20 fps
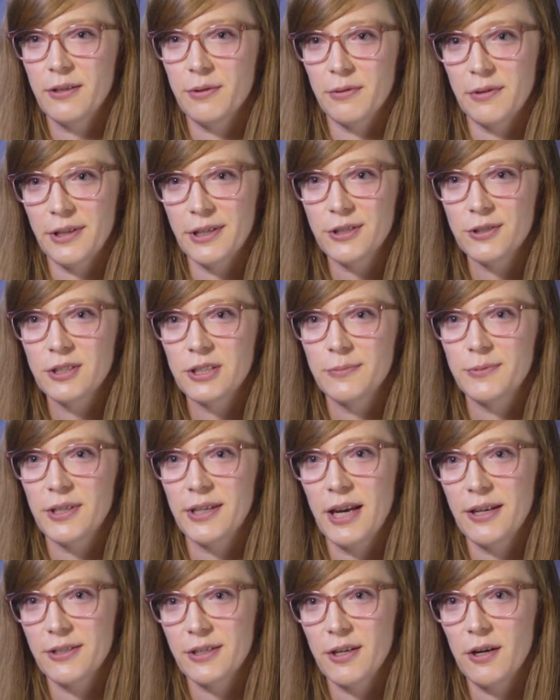the relationships
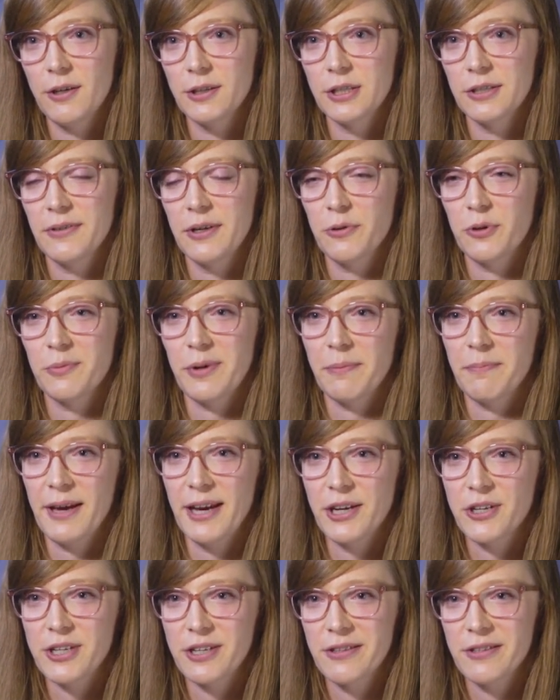I get to cultivate with my
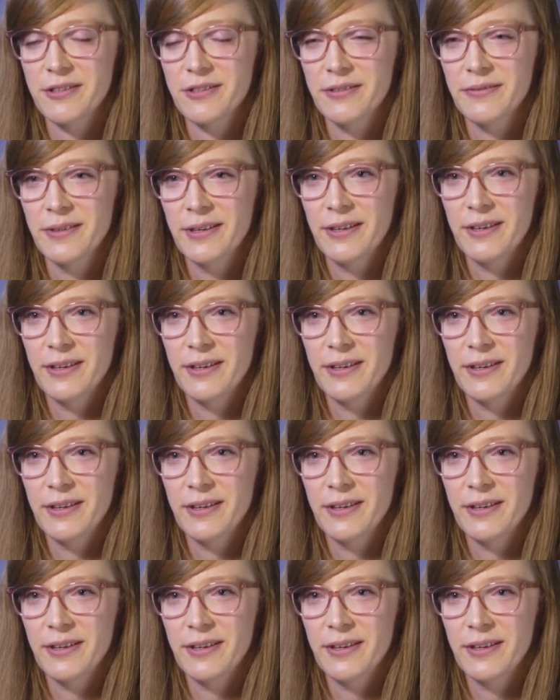patients.